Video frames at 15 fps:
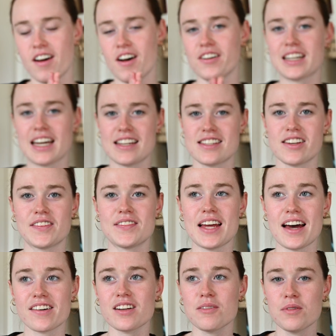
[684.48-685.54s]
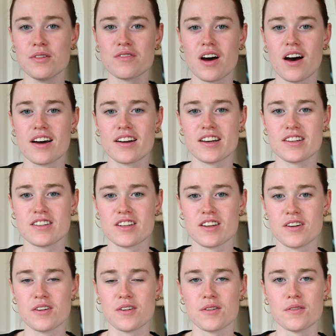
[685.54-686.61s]
Okay, so I'm now going to move on
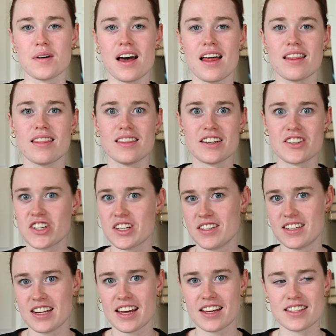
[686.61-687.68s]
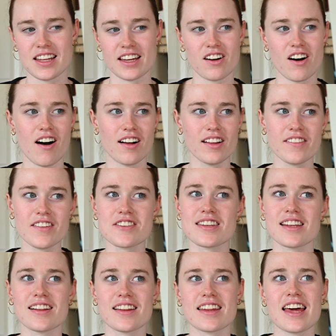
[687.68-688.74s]
to logistics, like all of those
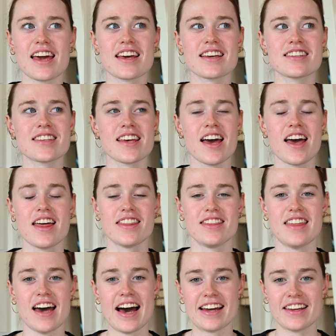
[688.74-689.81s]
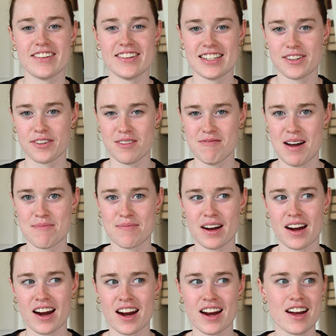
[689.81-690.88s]
little things that you need to
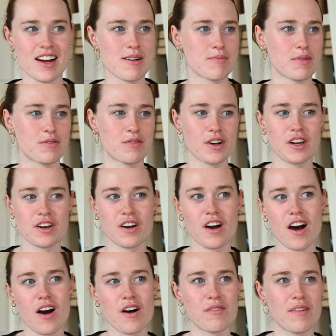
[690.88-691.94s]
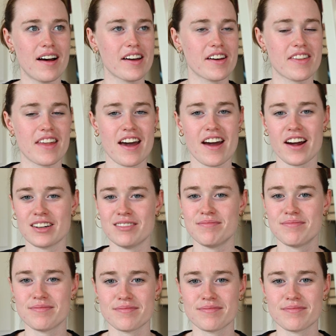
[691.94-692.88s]
remember before you go, while you're there,